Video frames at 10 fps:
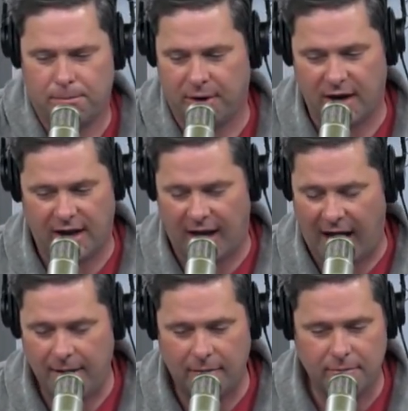But
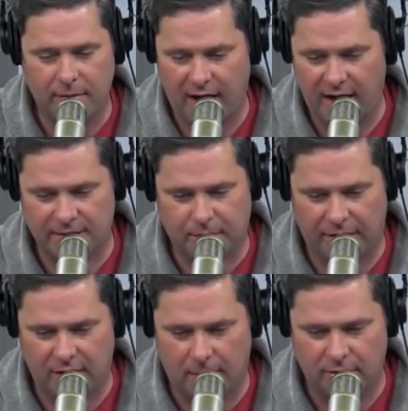I'm amazed by
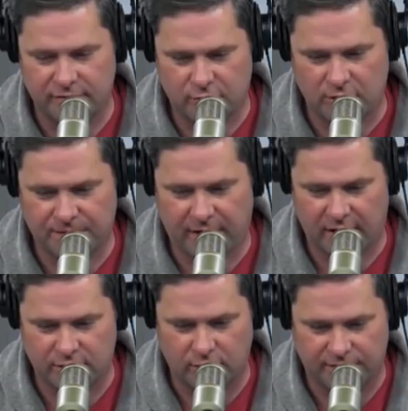the number of Georgia
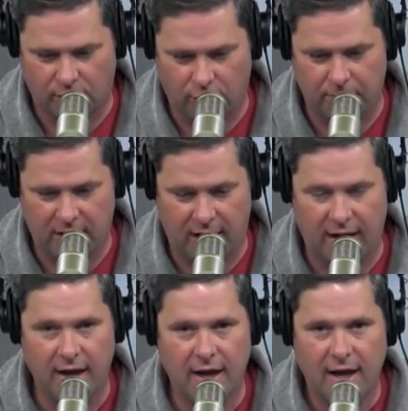fans who have told
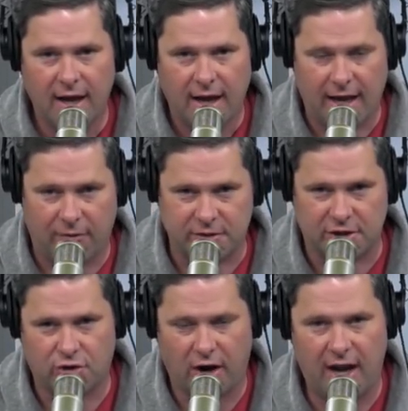me if it was
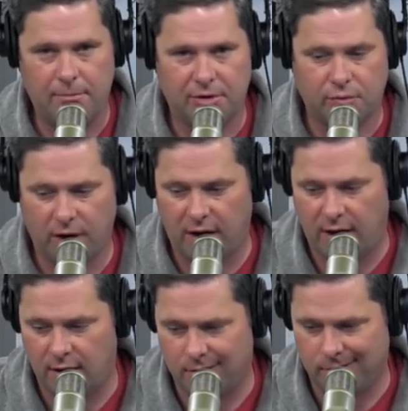a trade
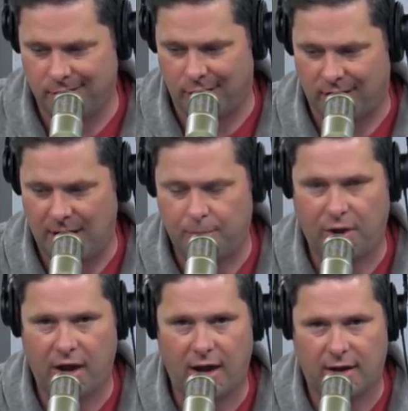between, keep
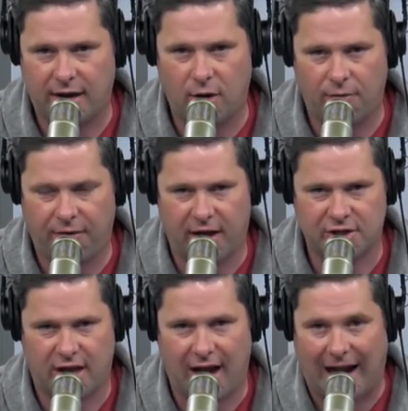playing clean
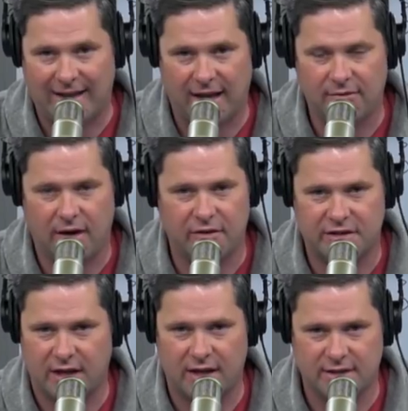old-fashioned hate at the end of every
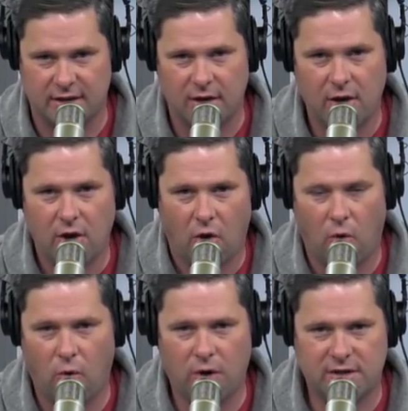season
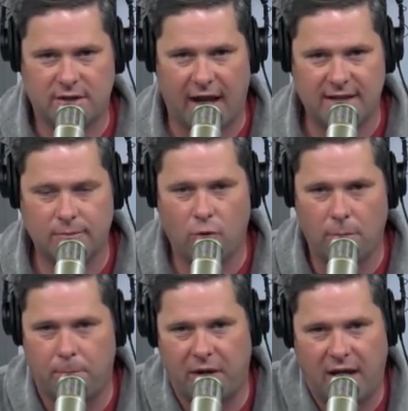or take some more
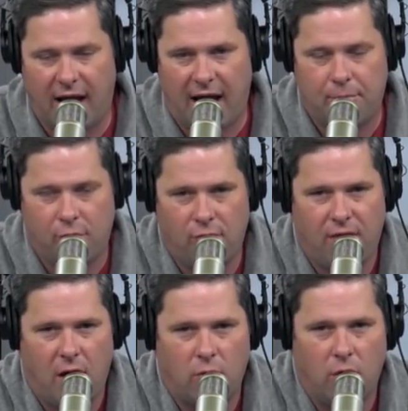big
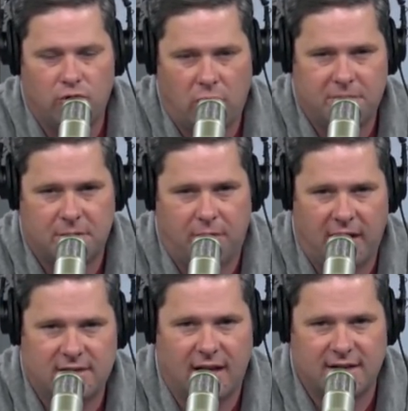high-profile road trips to
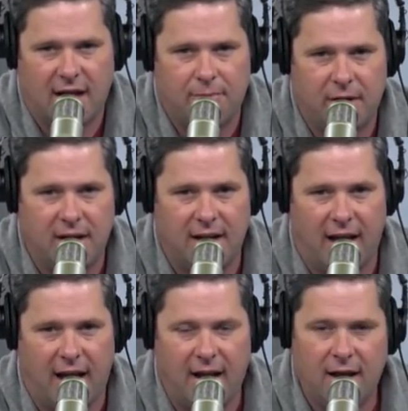places like South Bend,
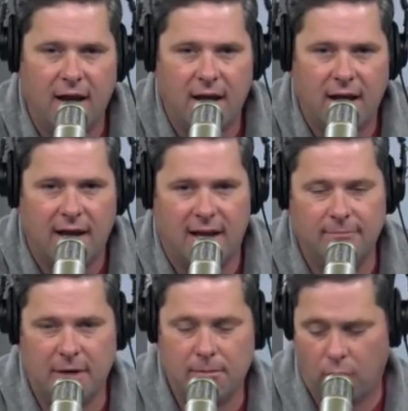Indiana,
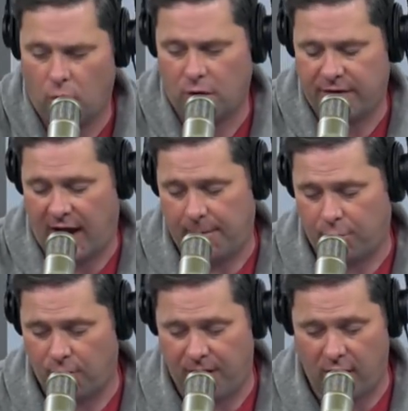give me more of the
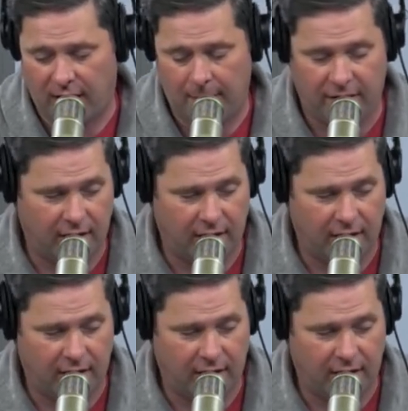high-profile game.